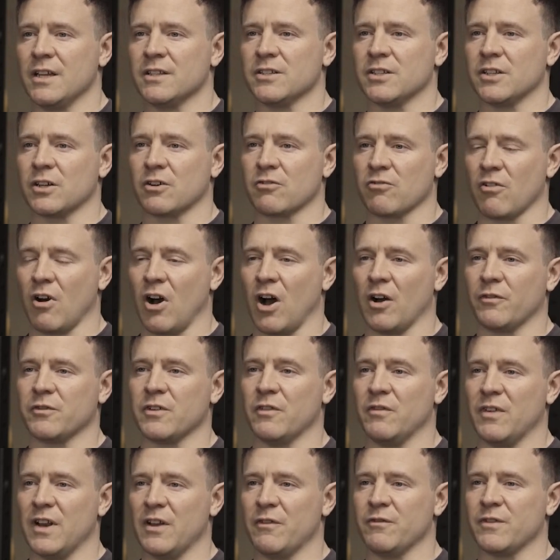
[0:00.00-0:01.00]
to the craft
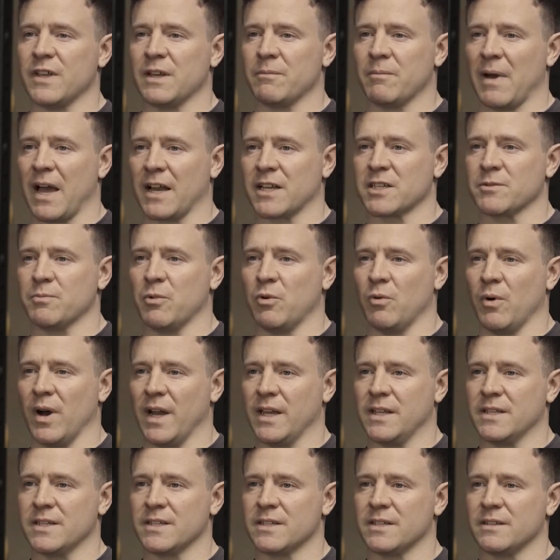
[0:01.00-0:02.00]
of lifting maximal
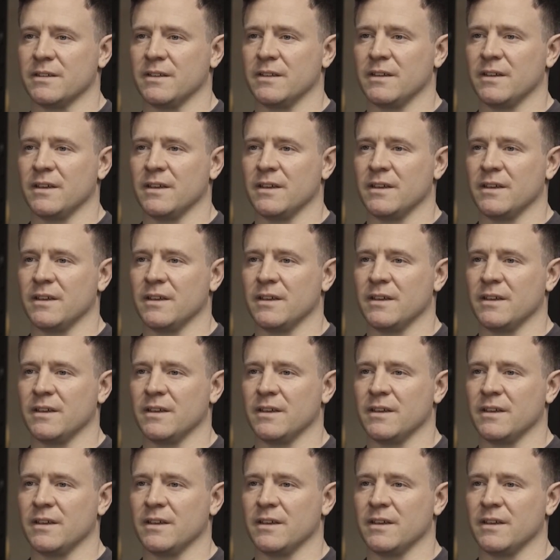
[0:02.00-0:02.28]
weights.